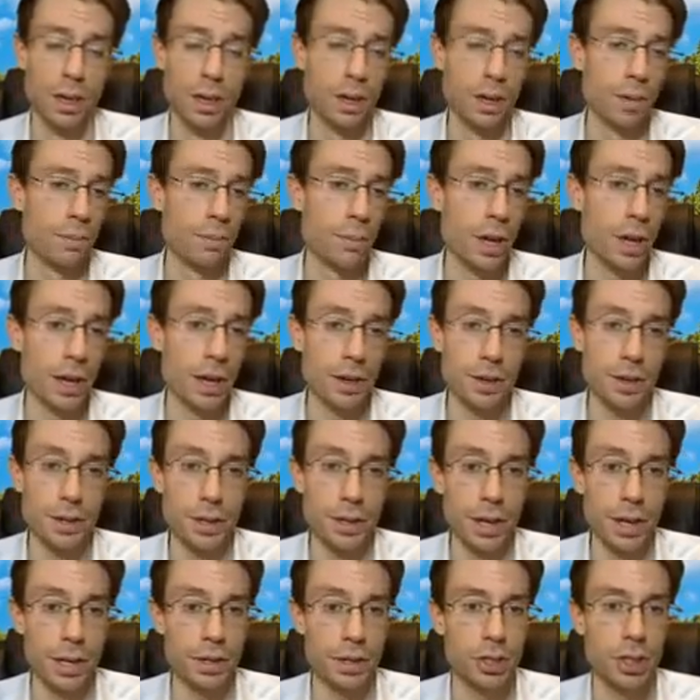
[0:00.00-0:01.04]
man, you
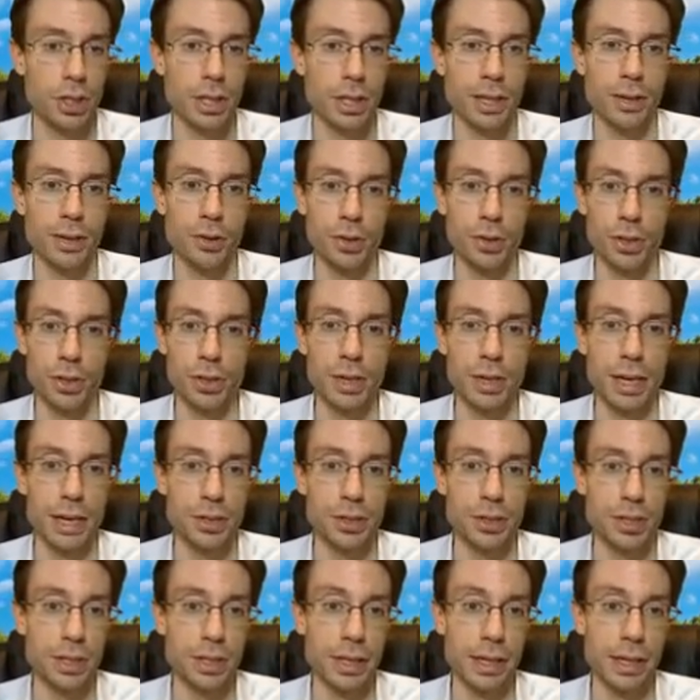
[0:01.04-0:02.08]
got to check out the
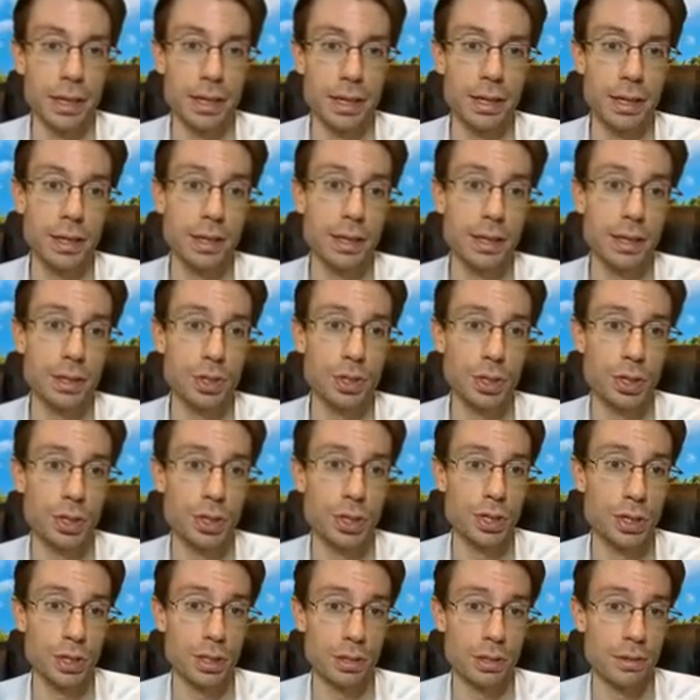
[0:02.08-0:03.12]
class. Like, this is
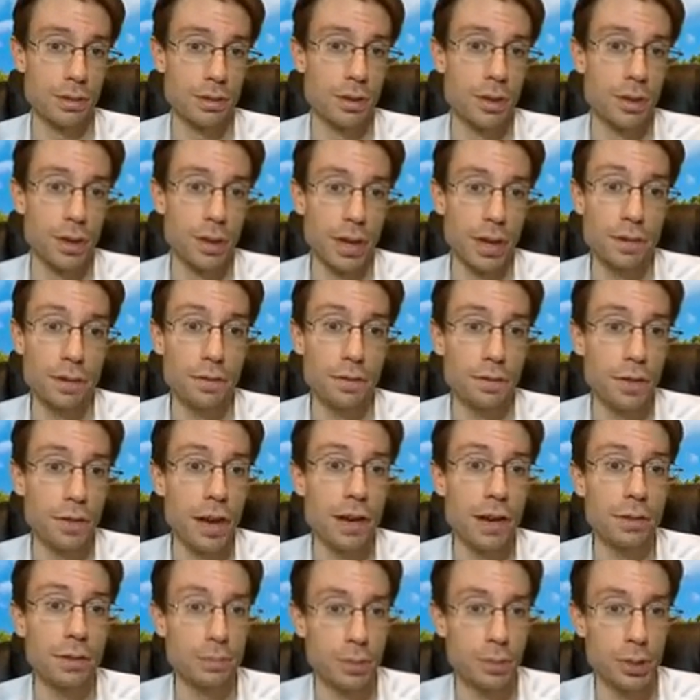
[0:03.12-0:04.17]
just like
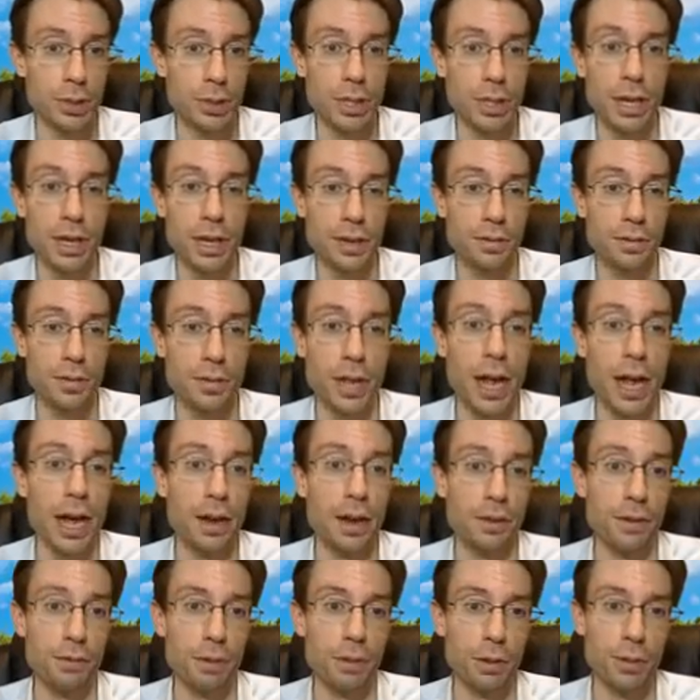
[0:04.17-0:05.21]
5%, if
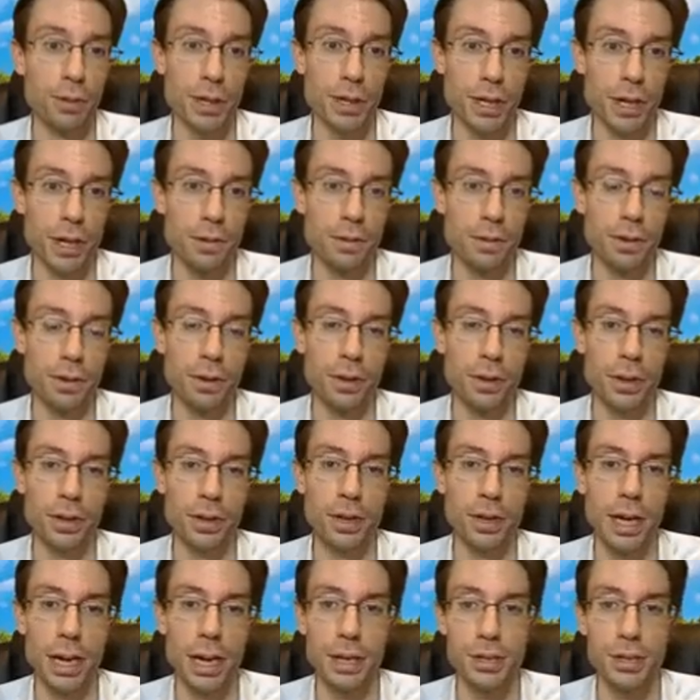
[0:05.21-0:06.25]
that, of what we cover on the
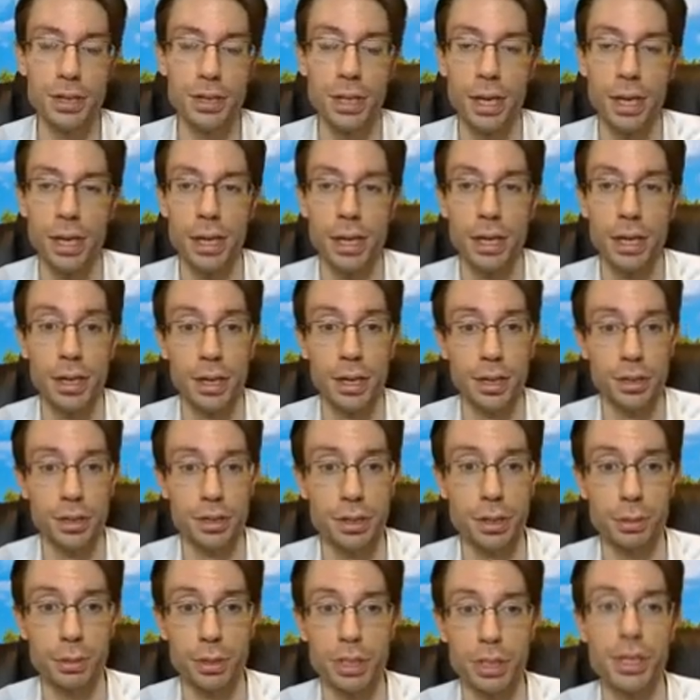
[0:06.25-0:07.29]
class in
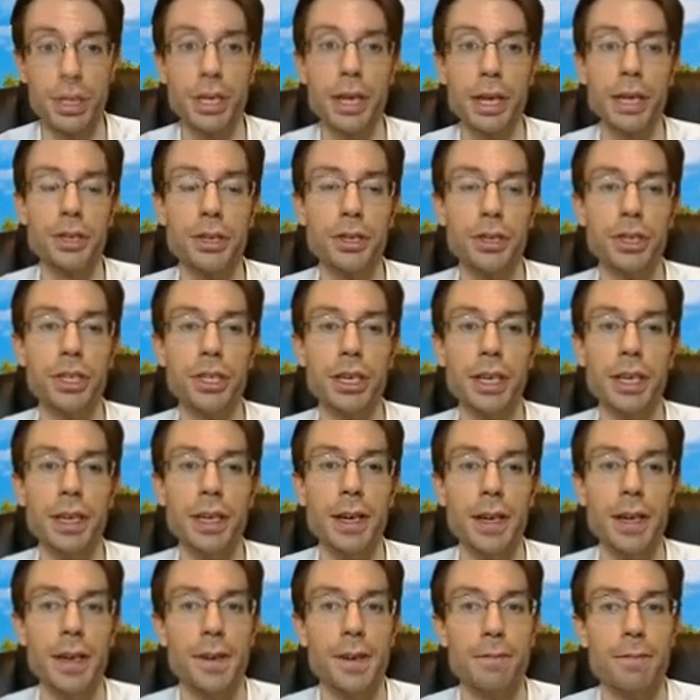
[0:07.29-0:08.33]
terms of the energy.
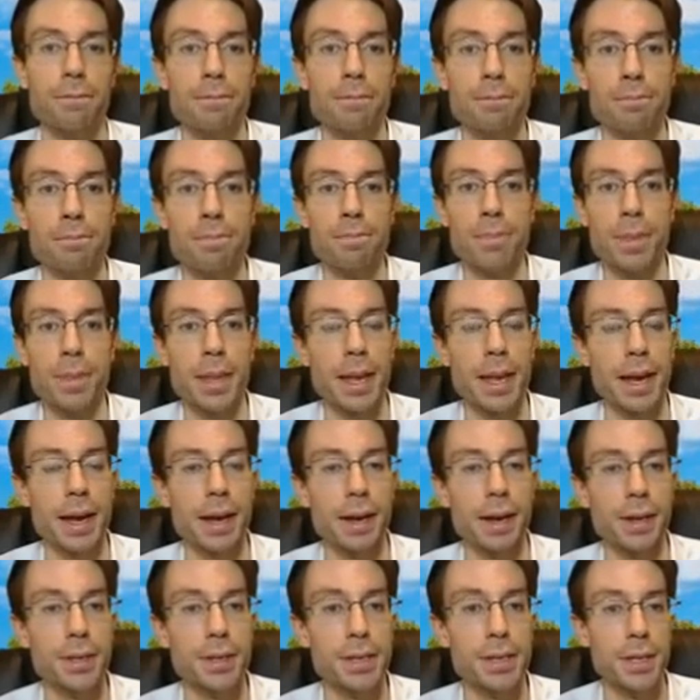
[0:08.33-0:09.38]

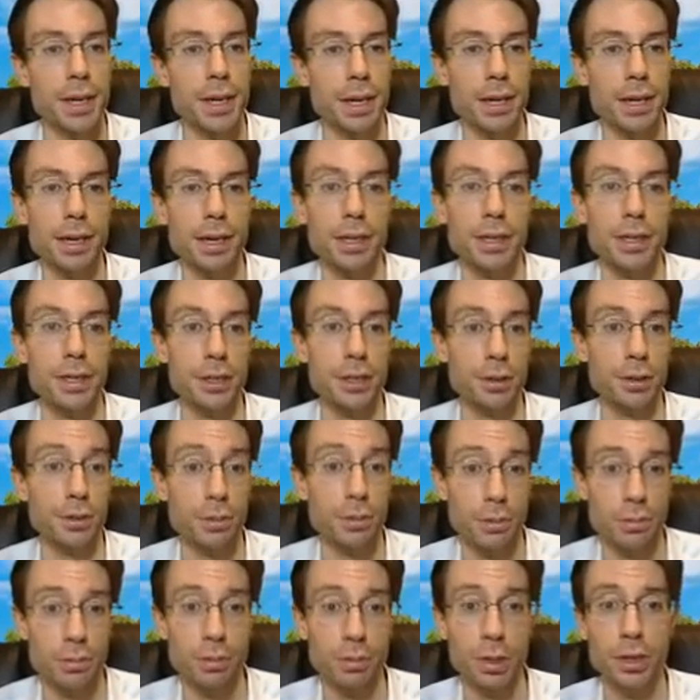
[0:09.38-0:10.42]
And,
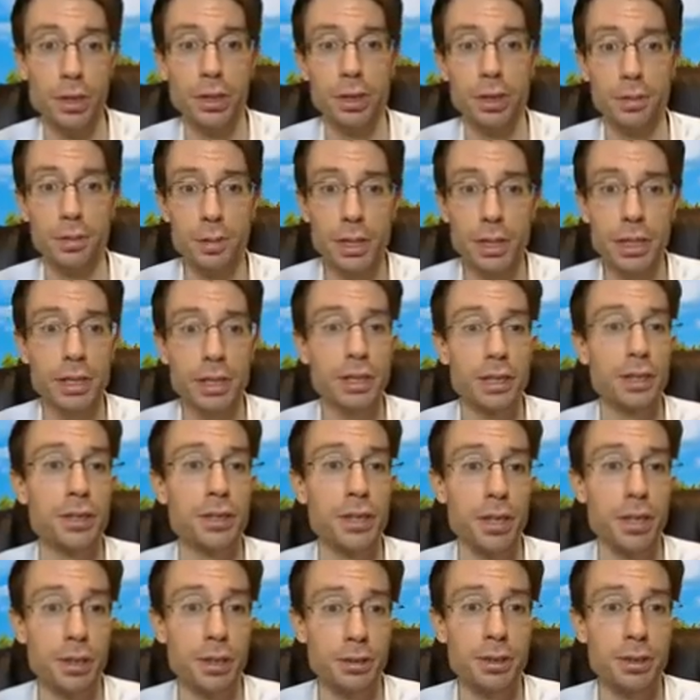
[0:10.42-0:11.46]
we're going to be
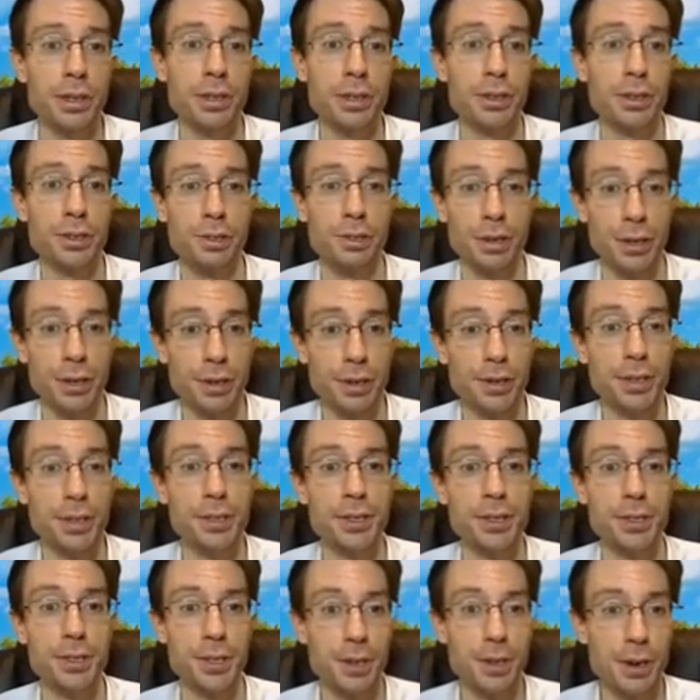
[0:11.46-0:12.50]
continuing to trigger
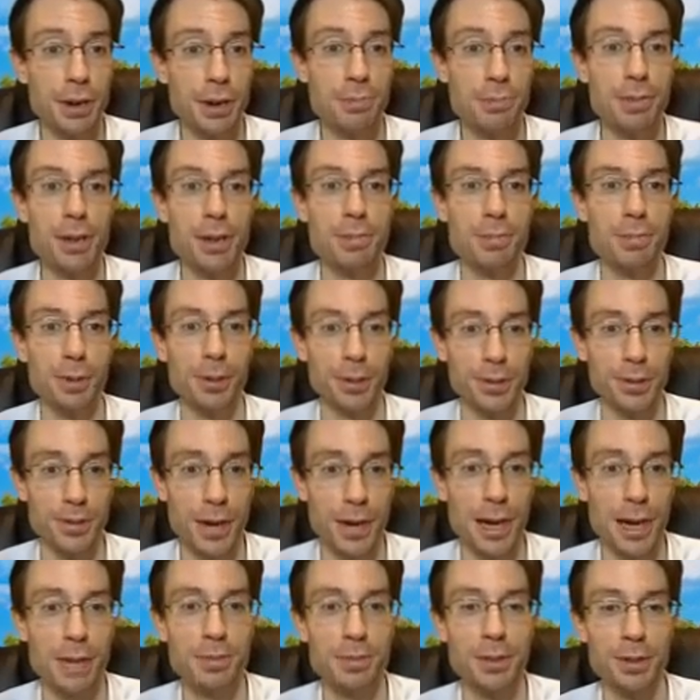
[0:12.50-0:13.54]
and stir up people's
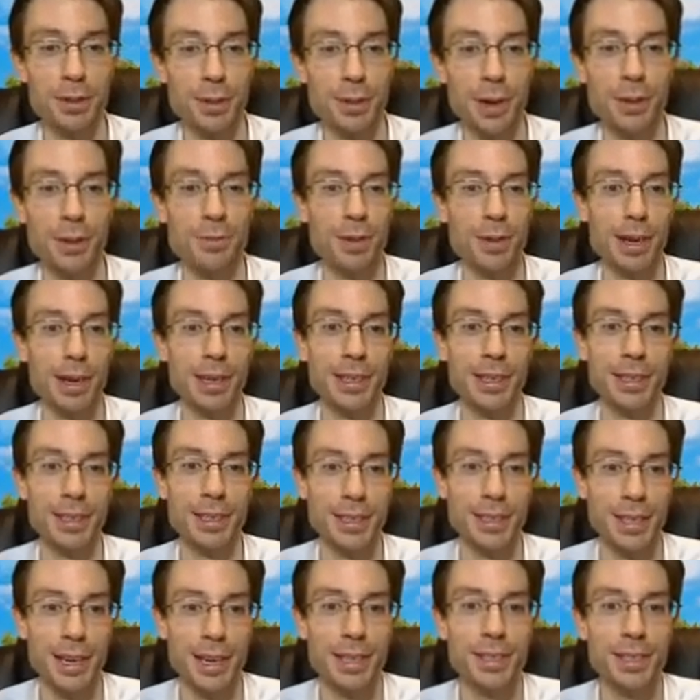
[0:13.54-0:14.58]
vibes around money
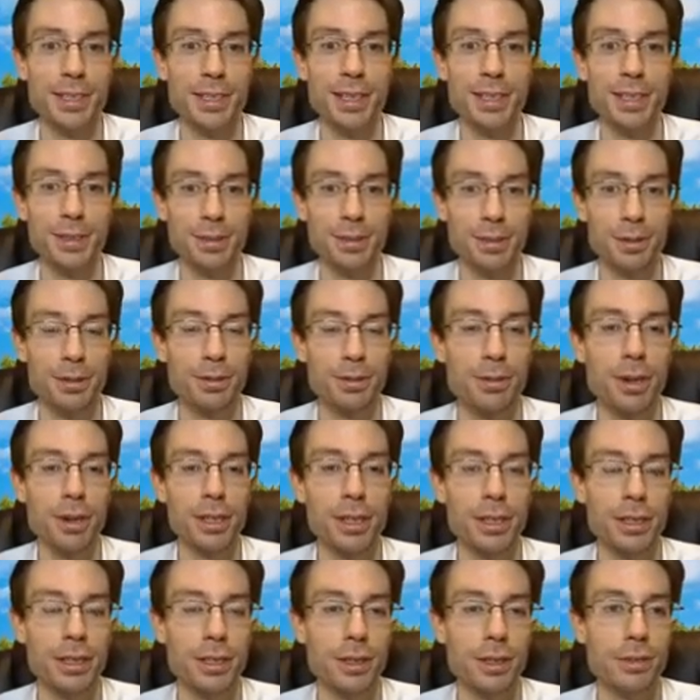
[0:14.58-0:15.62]
because that's what we
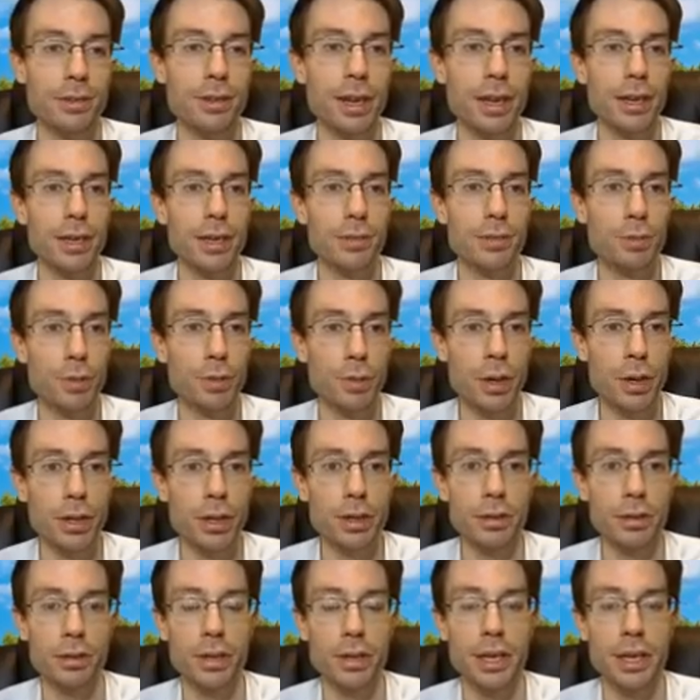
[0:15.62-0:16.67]
want to do, right? And we want to
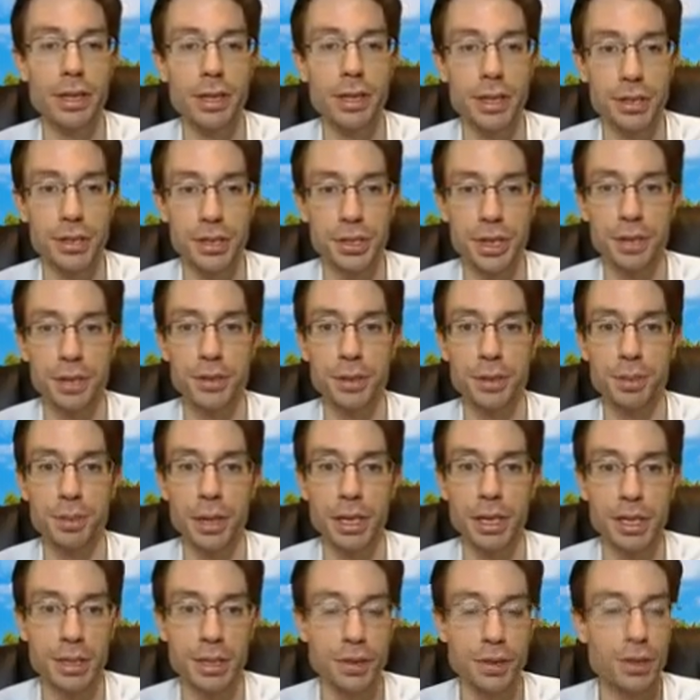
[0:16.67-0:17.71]
create this safe
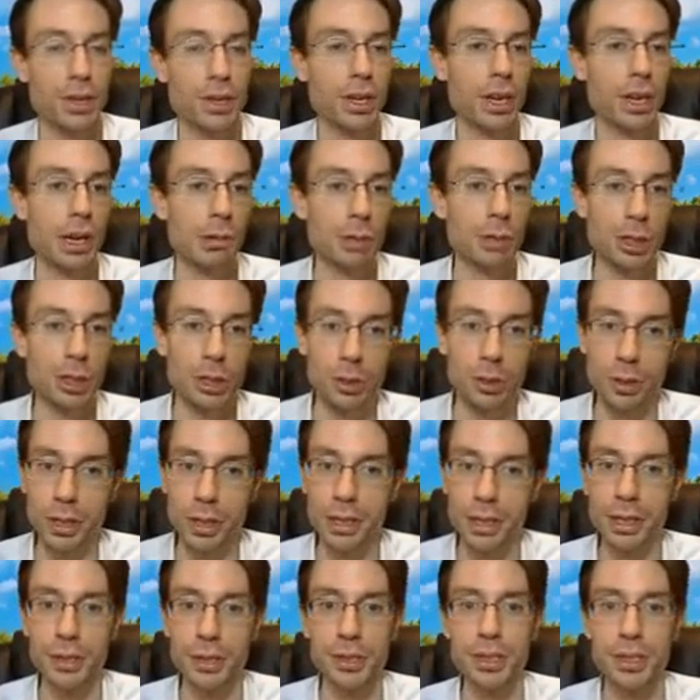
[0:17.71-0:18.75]
space for you to come and
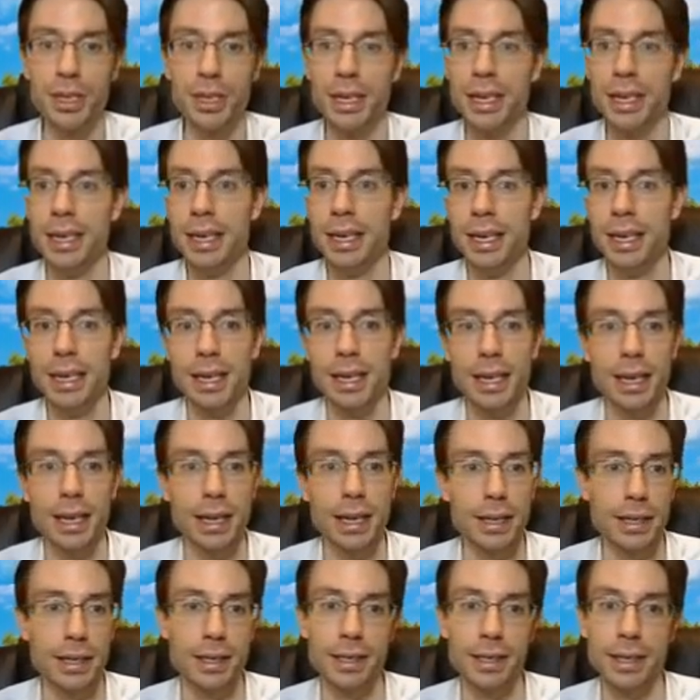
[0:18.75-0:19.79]
join us
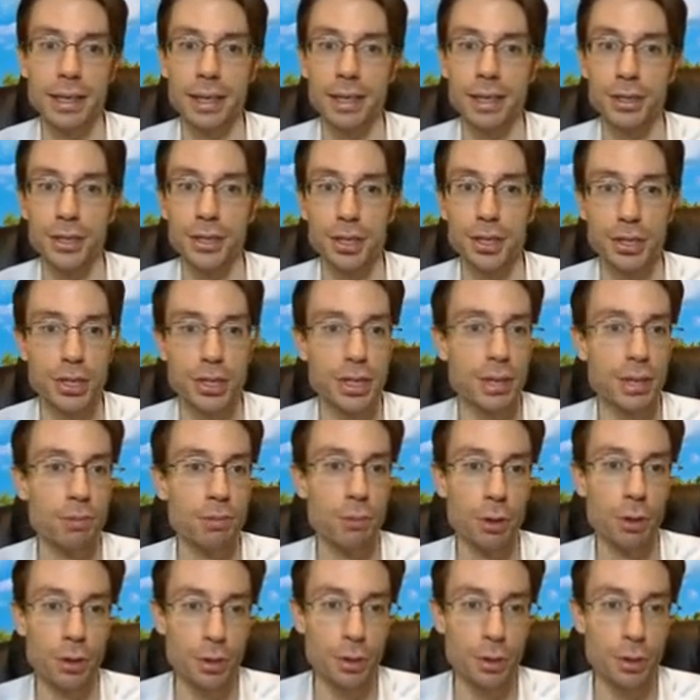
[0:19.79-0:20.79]
and just work